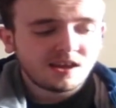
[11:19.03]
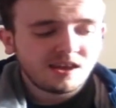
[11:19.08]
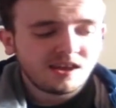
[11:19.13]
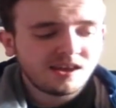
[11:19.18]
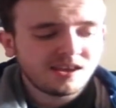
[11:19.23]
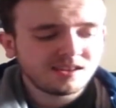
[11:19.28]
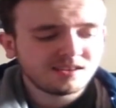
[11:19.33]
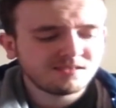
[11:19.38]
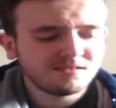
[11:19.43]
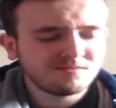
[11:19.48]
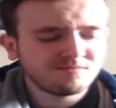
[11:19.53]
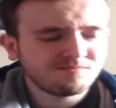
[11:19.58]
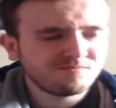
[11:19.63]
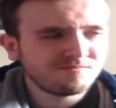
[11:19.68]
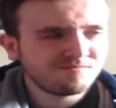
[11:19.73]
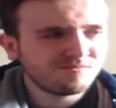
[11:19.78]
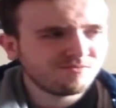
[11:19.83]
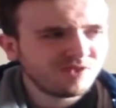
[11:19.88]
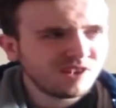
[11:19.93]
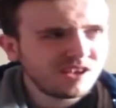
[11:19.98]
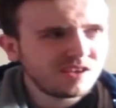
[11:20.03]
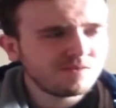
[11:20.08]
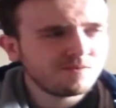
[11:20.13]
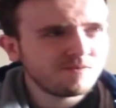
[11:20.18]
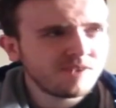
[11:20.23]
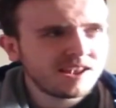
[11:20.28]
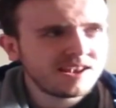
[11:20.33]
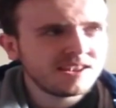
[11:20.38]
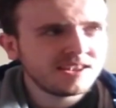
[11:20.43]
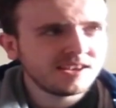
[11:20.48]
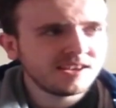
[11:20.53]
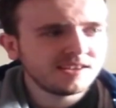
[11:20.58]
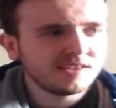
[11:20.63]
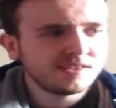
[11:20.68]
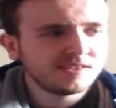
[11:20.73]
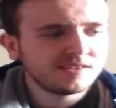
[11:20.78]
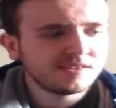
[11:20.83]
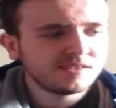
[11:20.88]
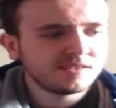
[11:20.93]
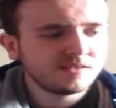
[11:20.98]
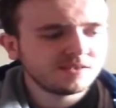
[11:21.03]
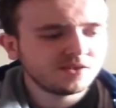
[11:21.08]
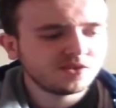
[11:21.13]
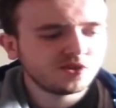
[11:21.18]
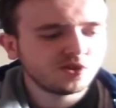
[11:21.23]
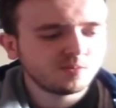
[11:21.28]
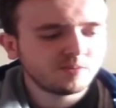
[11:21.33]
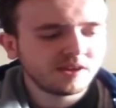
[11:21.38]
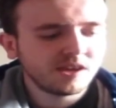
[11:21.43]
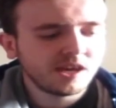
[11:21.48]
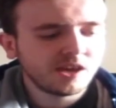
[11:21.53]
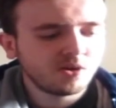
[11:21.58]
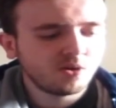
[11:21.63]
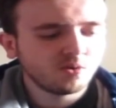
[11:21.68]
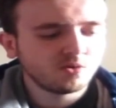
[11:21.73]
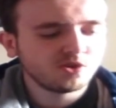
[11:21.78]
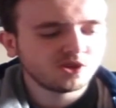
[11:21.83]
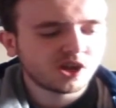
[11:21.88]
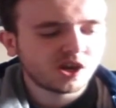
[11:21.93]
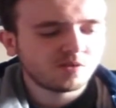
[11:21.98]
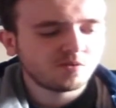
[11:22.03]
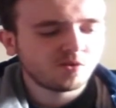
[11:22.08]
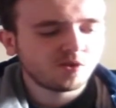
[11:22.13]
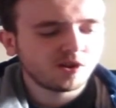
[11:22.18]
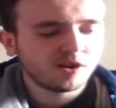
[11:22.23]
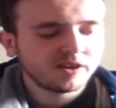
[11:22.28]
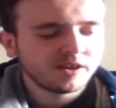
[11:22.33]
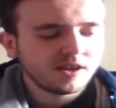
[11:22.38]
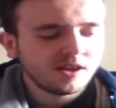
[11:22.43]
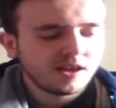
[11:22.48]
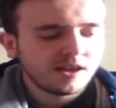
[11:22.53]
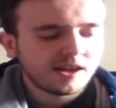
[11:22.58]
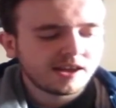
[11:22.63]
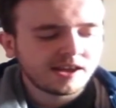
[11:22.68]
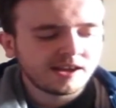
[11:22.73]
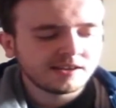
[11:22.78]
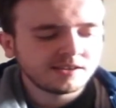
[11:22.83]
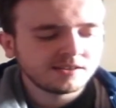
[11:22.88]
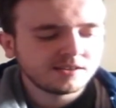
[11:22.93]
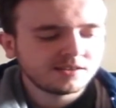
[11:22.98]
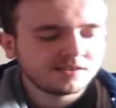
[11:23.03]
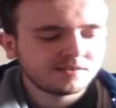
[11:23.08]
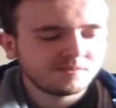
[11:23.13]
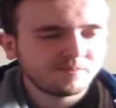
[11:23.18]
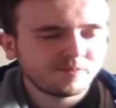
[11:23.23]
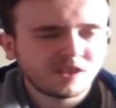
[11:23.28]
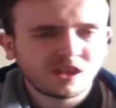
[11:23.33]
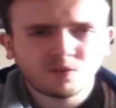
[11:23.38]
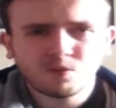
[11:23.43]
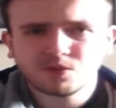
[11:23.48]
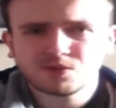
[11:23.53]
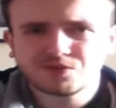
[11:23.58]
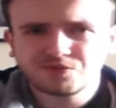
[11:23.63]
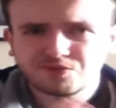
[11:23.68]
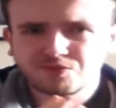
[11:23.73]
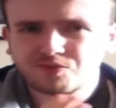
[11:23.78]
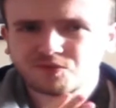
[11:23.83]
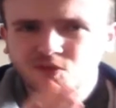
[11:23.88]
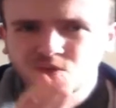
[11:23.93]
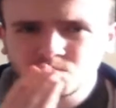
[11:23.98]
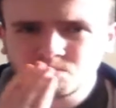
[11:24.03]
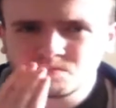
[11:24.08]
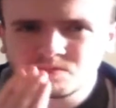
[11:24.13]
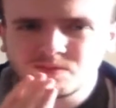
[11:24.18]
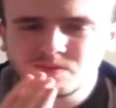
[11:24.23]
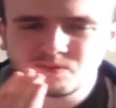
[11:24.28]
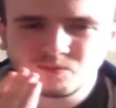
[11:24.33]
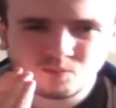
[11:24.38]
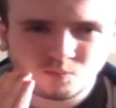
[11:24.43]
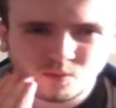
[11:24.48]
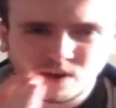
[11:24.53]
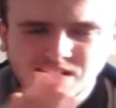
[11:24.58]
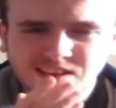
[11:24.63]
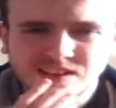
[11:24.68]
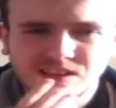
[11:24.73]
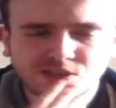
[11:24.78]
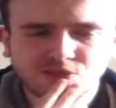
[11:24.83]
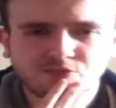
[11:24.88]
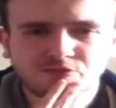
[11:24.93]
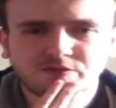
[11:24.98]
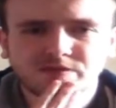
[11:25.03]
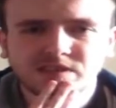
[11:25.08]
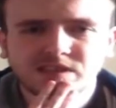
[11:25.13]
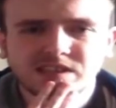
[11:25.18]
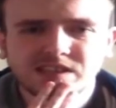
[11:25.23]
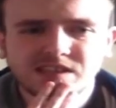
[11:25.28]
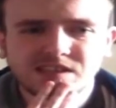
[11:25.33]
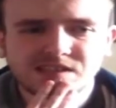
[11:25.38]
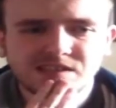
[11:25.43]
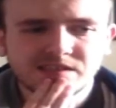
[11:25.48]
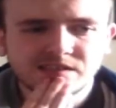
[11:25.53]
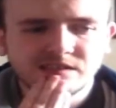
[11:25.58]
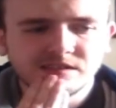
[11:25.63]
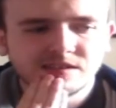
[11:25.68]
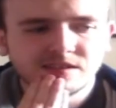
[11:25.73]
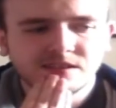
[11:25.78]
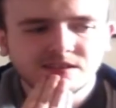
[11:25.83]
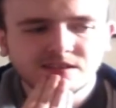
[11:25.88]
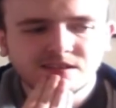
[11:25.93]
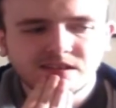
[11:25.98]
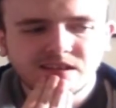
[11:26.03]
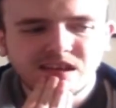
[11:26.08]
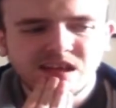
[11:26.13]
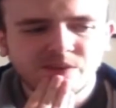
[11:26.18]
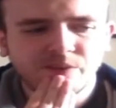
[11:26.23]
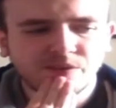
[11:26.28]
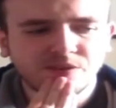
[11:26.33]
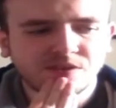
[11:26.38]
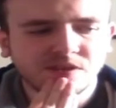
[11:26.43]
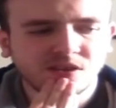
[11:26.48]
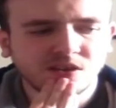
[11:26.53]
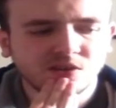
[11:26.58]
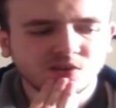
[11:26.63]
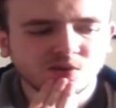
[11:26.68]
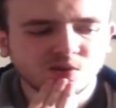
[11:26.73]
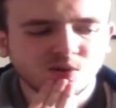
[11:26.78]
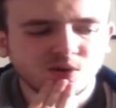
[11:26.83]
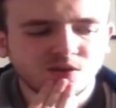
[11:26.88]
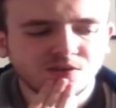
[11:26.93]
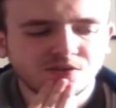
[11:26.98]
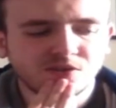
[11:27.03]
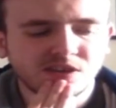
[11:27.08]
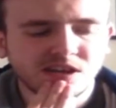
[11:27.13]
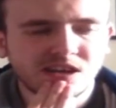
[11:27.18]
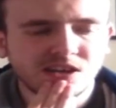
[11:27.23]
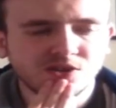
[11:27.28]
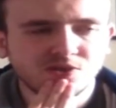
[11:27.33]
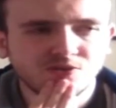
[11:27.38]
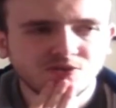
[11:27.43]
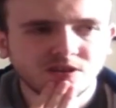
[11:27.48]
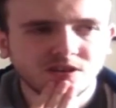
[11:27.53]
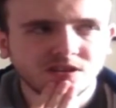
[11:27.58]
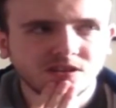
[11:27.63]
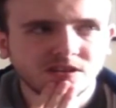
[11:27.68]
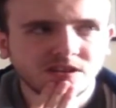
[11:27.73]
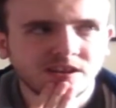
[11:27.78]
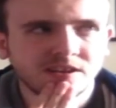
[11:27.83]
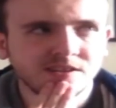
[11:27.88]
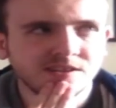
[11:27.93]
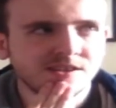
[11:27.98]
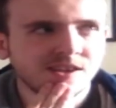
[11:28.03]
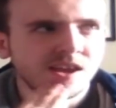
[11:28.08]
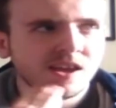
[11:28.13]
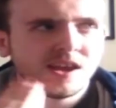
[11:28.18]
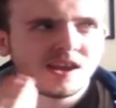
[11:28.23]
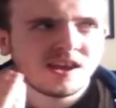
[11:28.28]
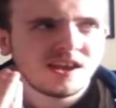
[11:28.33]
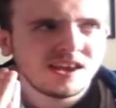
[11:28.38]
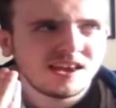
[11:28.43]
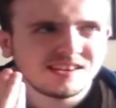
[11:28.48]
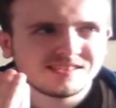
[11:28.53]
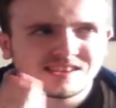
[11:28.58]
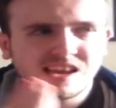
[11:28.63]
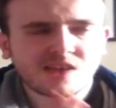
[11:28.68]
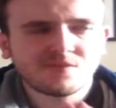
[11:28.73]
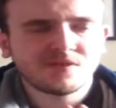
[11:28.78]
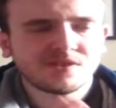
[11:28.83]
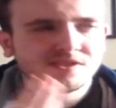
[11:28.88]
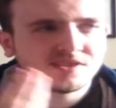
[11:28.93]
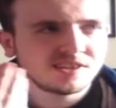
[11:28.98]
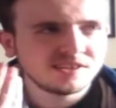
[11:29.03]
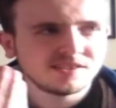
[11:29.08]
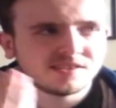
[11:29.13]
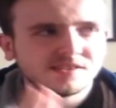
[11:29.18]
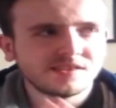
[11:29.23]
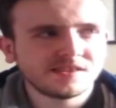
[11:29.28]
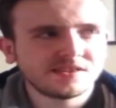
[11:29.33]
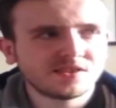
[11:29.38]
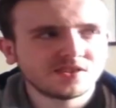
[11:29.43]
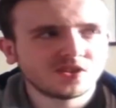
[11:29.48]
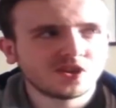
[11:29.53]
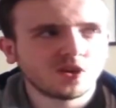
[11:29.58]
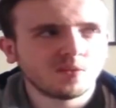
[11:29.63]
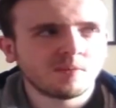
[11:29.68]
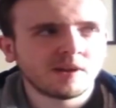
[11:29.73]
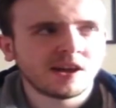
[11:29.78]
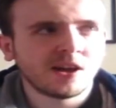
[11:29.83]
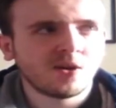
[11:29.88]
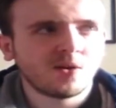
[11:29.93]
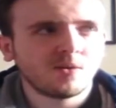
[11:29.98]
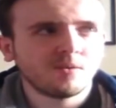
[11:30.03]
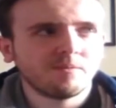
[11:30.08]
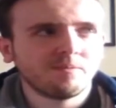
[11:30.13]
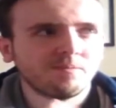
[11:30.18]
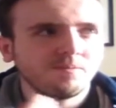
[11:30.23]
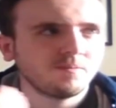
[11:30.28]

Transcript: it reinvented the superhero genre, and it was from when this was released, everything sort of changed really, and it's ever since this has come out,